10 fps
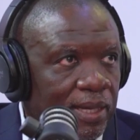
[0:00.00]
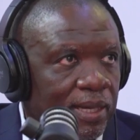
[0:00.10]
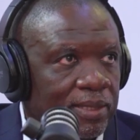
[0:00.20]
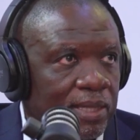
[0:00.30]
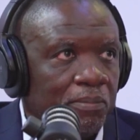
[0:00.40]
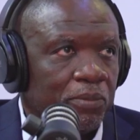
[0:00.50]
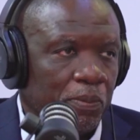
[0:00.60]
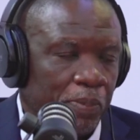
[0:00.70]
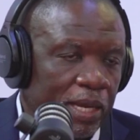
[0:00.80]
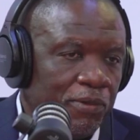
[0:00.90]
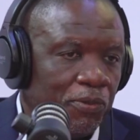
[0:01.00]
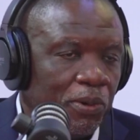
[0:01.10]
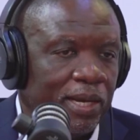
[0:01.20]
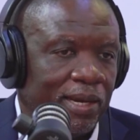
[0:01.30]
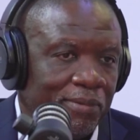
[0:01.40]
Some we paid
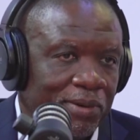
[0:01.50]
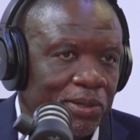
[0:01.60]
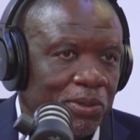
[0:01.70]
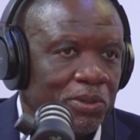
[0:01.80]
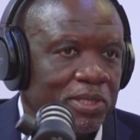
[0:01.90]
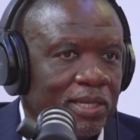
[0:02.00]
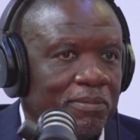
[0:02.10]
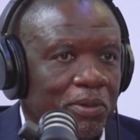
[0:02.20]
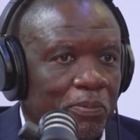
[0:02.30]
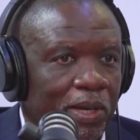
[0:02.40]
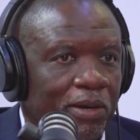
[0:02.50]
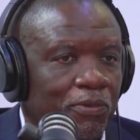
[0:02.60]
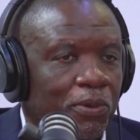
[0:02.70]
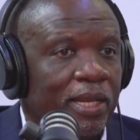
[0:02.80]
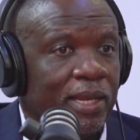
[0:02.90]
for and never used, some we paid
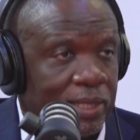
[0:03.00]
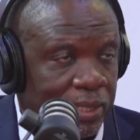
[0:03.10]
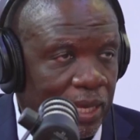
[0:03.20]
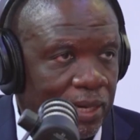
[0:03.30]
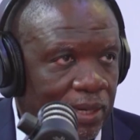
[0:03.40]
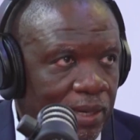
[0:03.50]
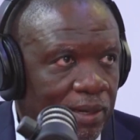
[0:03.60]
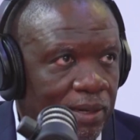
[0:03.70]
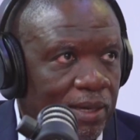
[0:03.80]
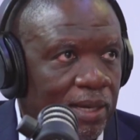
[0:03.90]
for and are standing.